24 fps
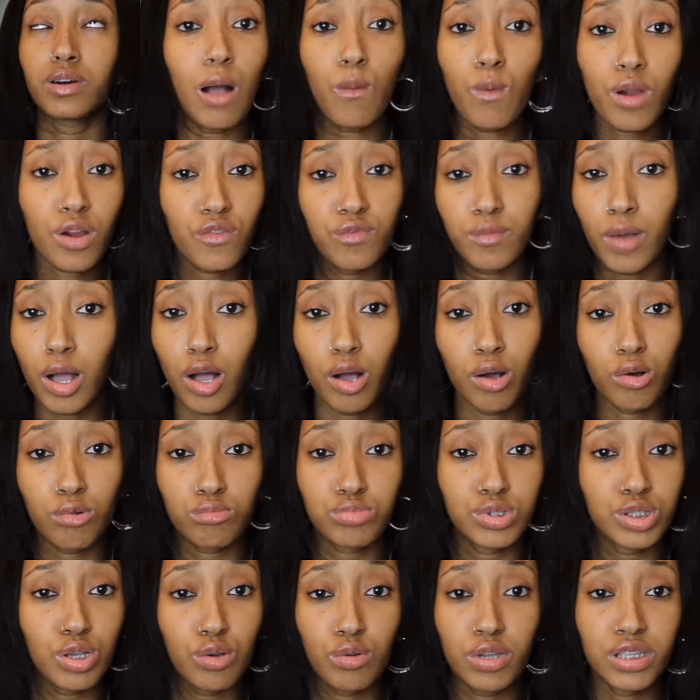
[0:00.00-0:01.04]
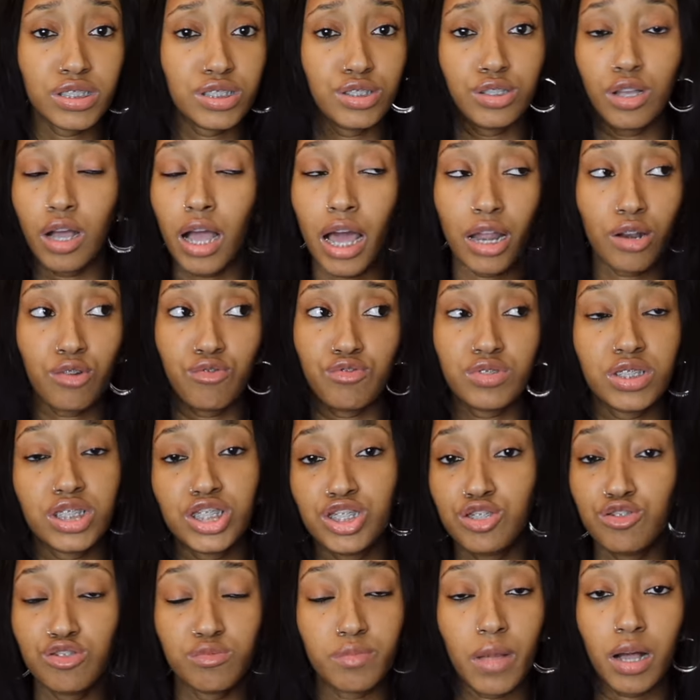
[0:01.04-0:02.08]
I work from home, so it's no, I don't
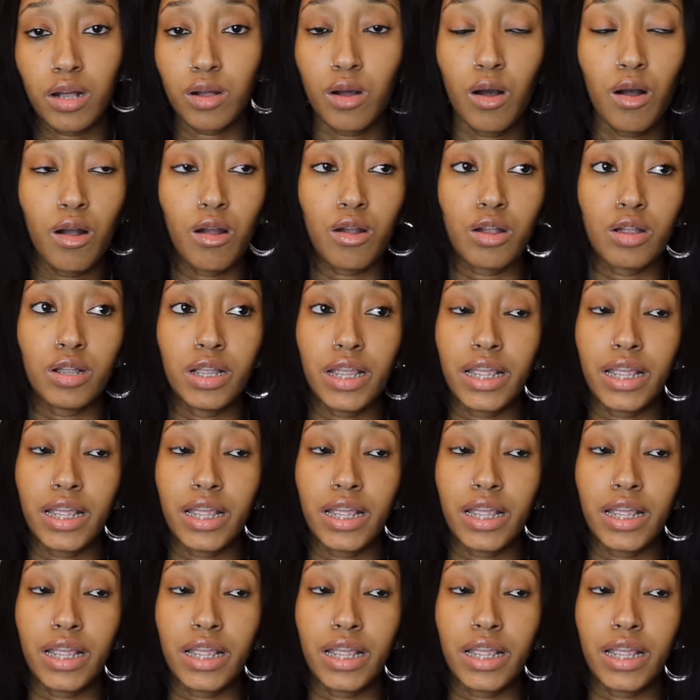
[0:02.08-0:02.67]
really use my car.